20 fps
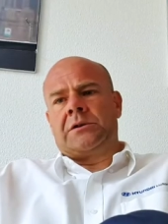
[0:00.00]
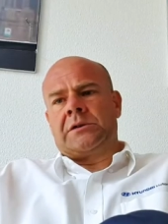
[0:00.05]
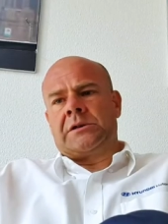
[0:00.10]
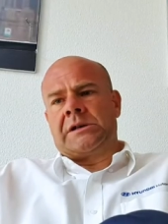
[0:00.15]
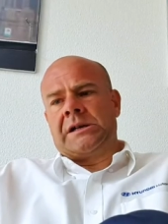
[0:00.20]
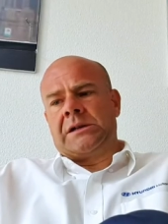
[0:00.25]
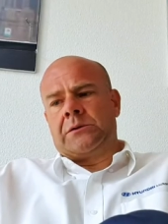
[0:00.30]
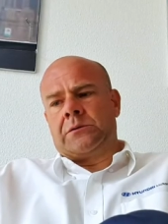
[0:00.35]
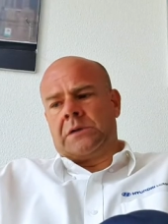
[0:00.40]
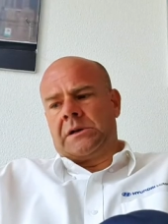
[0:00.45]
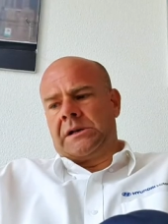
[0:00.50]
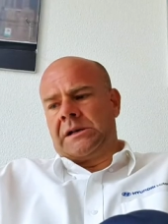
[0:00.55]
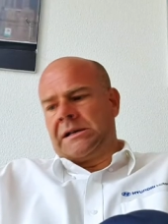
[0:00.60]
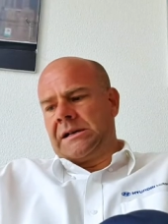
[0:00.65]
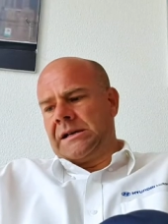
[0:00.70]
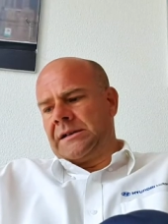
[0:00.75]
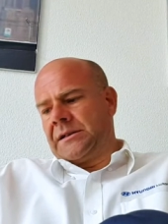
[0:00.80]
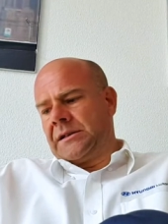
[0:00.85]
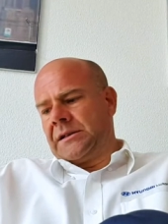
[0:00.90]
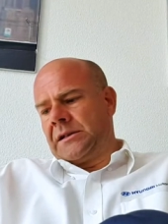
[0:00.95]
We try to
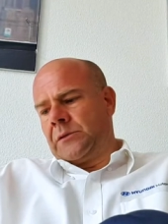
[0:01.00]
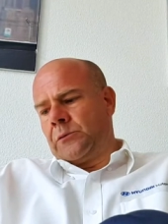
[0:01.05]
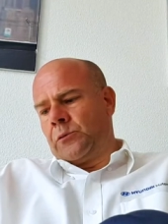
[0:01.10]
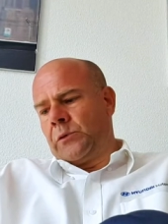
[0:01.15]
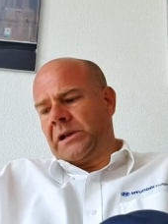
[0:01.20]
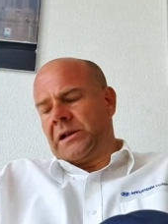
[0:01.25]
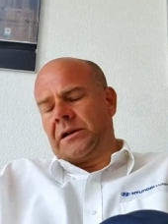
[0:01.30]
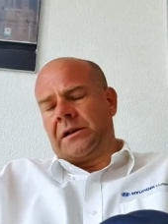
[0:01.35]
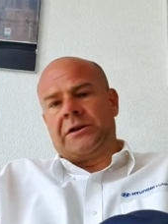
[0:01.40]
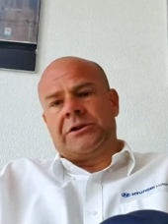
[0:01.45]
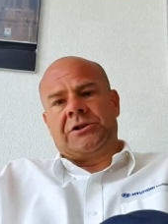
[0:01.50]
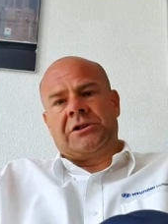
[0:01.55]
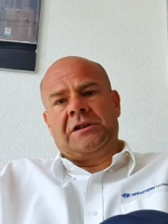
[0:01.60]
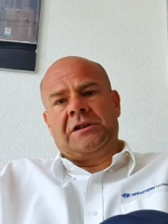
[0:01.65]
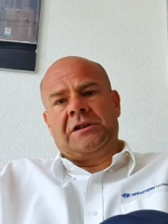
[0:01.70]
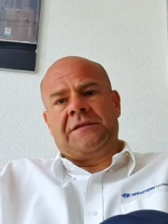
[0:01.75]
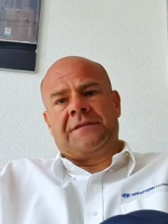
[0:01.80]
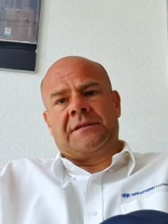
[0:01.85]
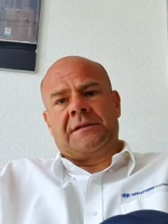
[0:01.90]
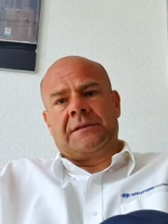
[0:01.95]
organize in weekly
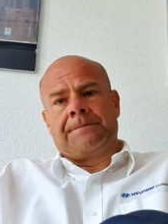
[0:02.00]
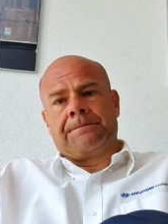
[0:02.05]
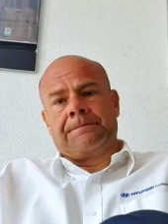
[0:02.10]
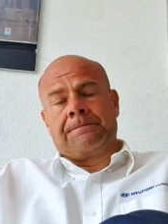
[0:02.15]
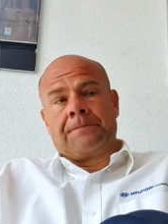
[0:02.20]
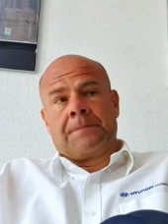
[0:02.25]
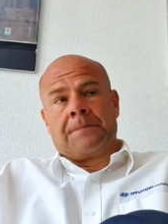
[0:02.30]
shifts.